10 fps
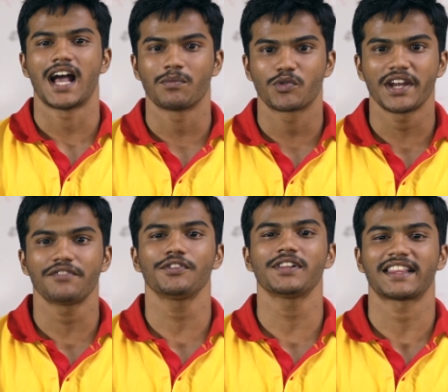I'm
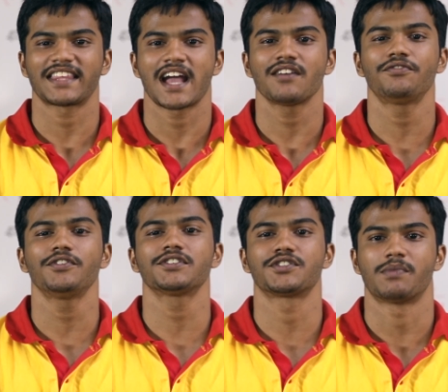grateful and
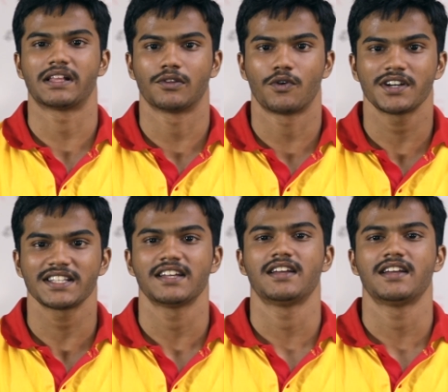thankful to my Lord,